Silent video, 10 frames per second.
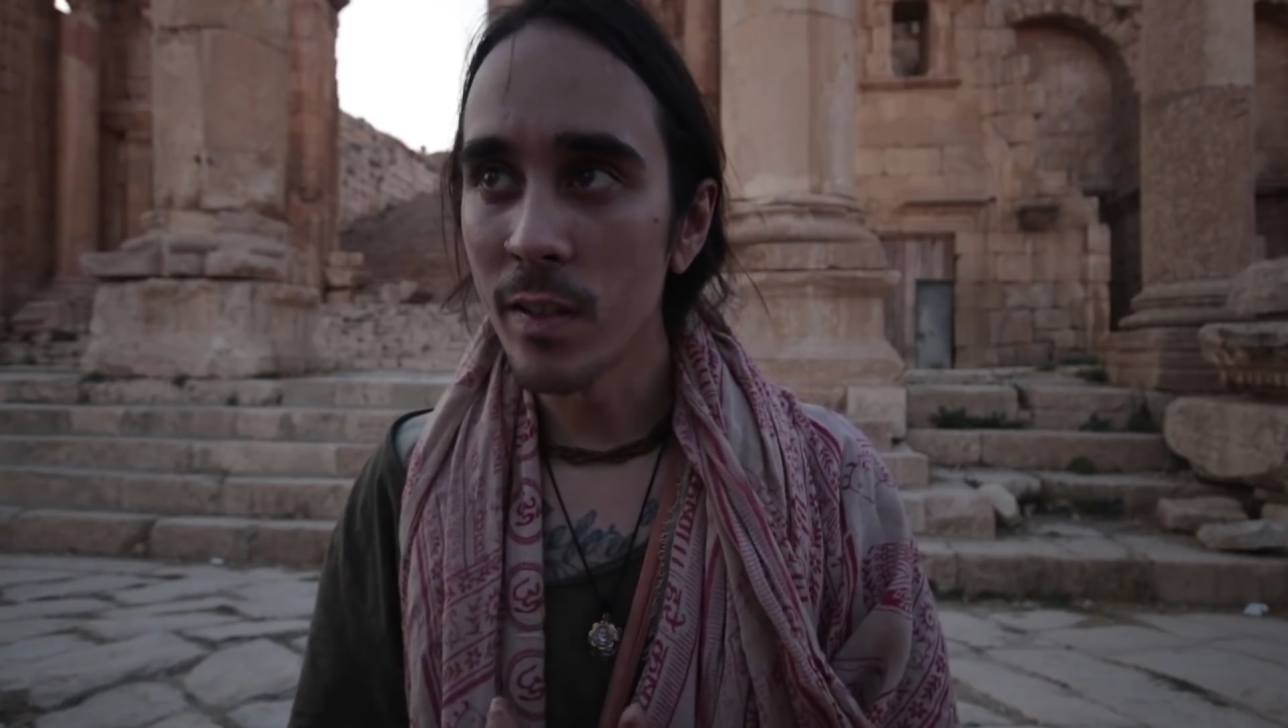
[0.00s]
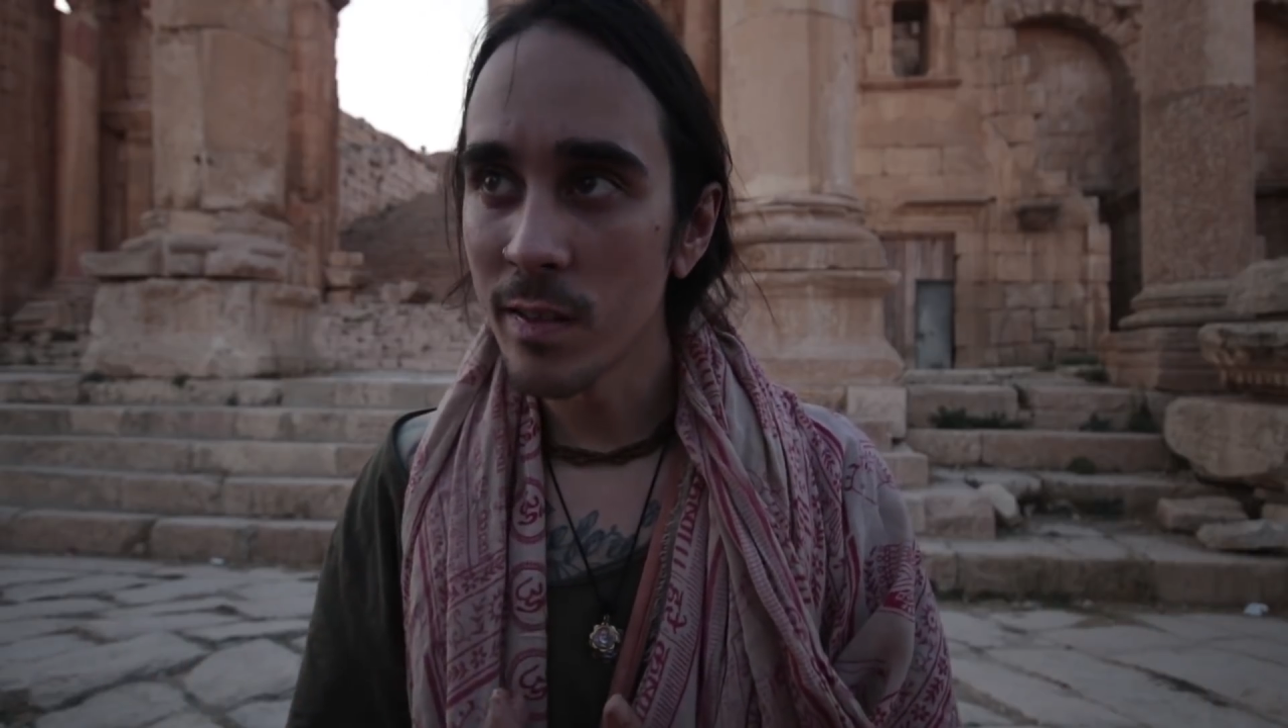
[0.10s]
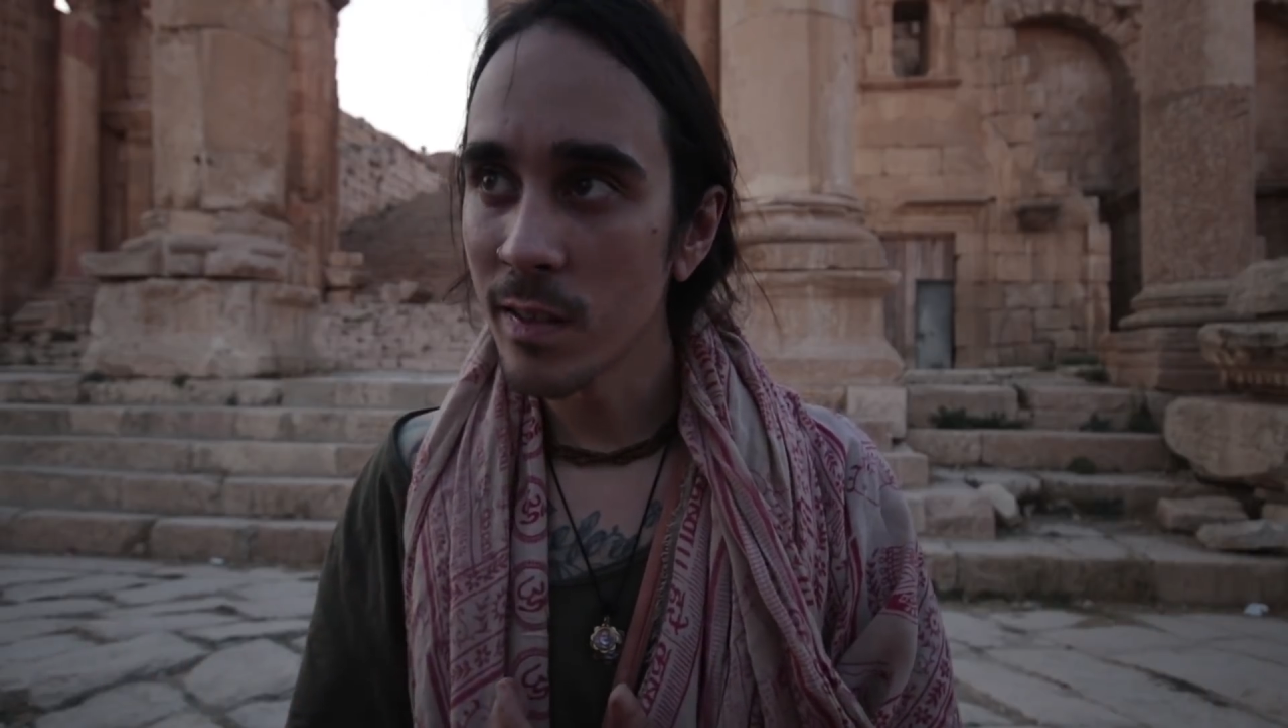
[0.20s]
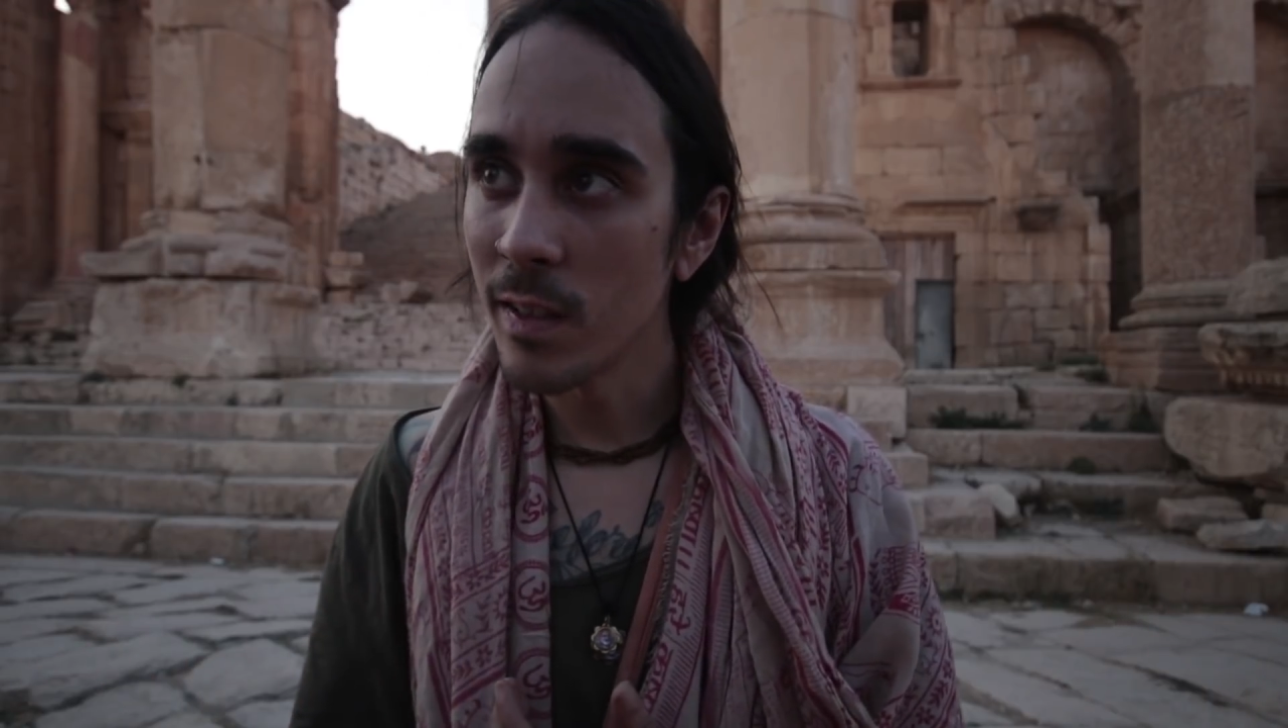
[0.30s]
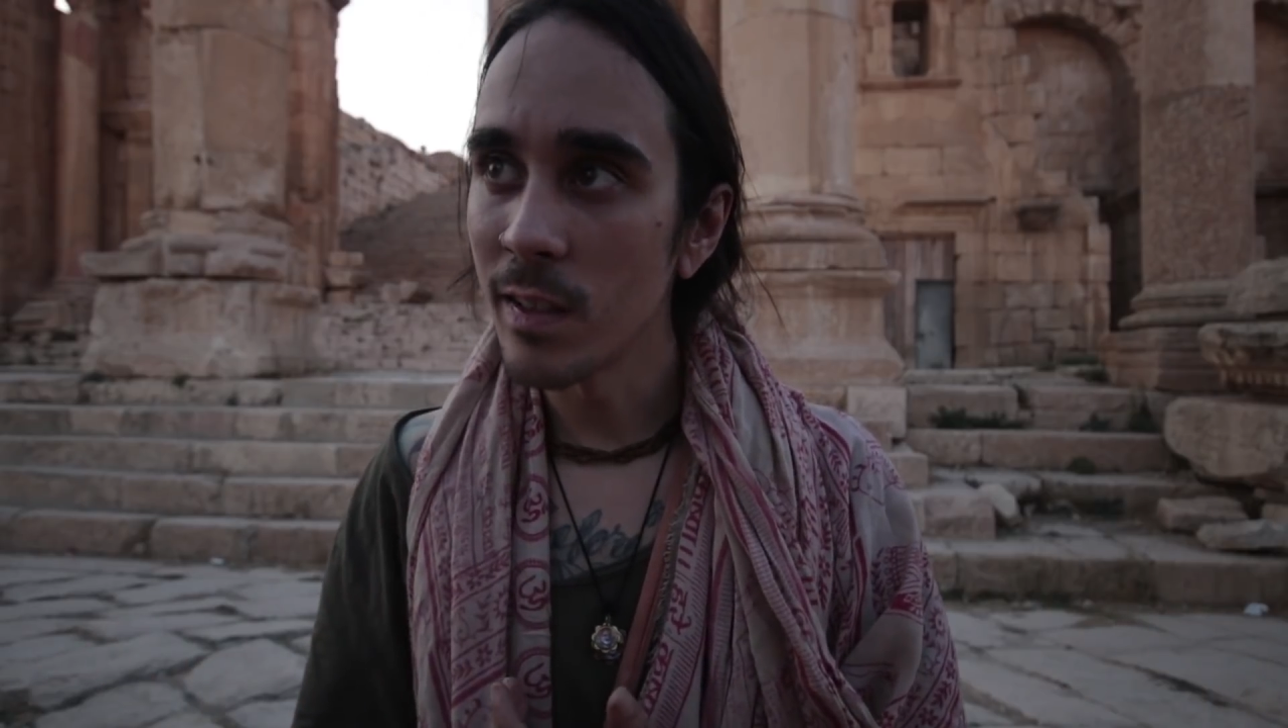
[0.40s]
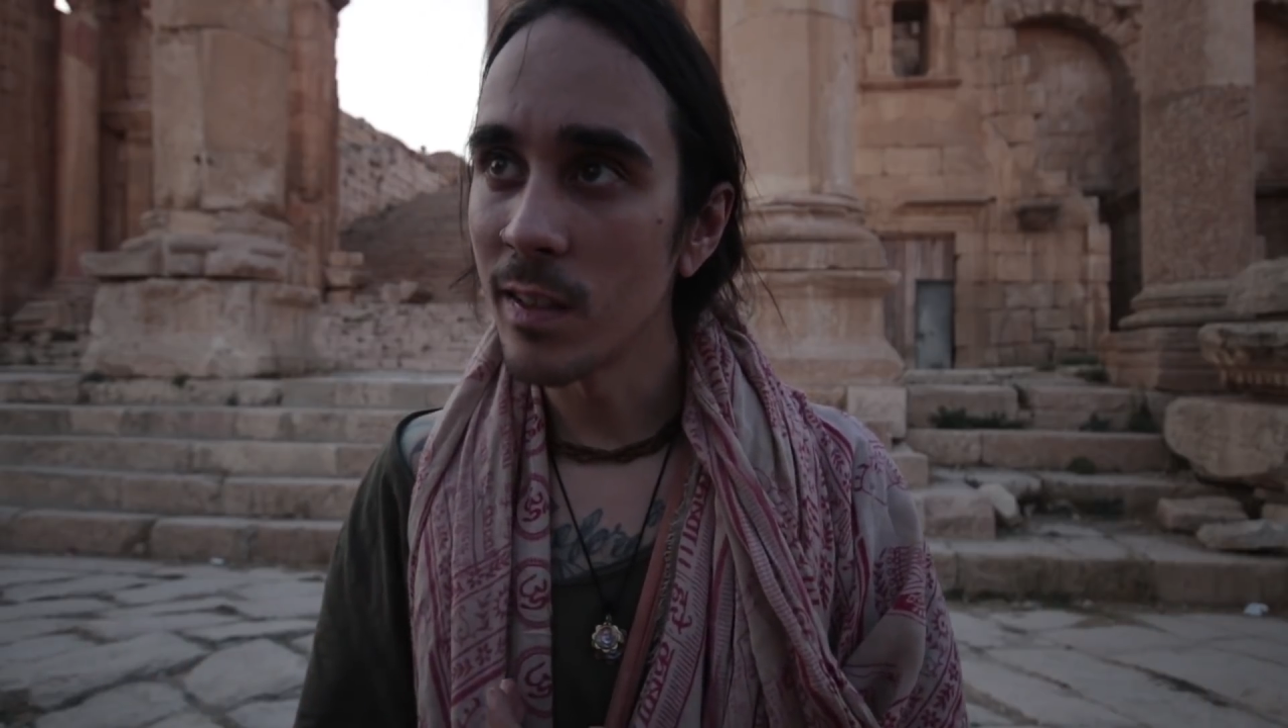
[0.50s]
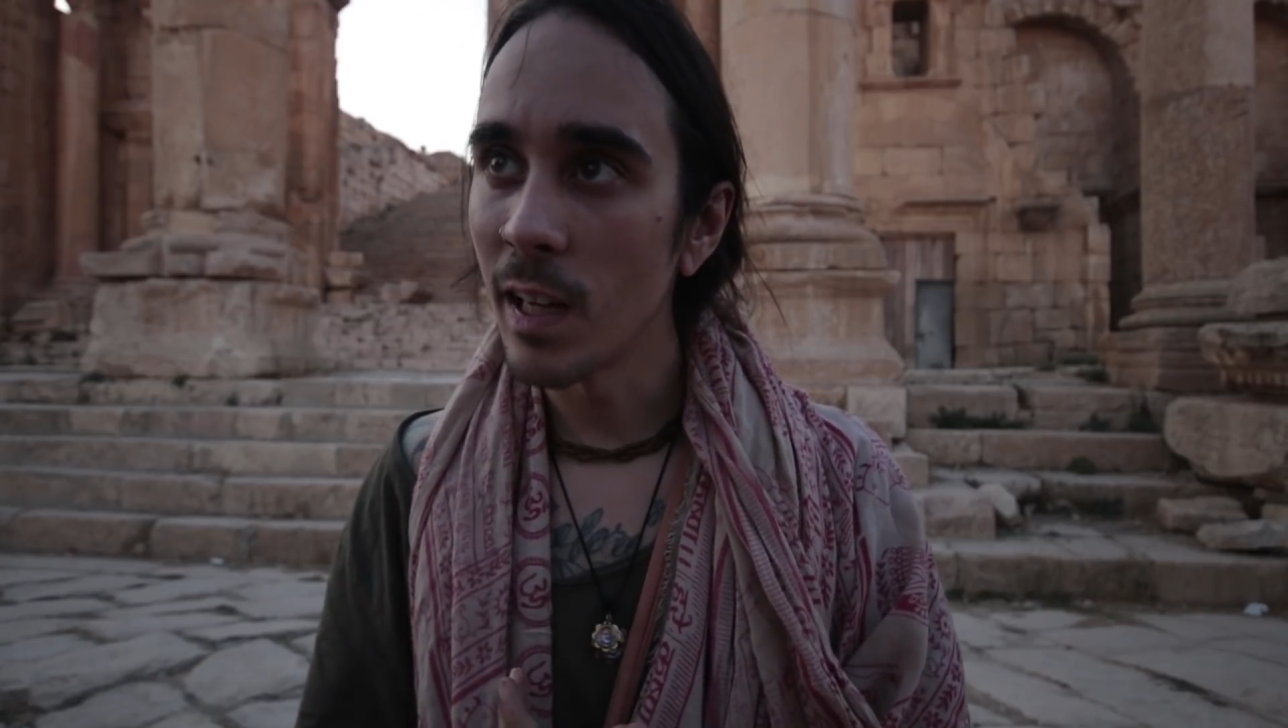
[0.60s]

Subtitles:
is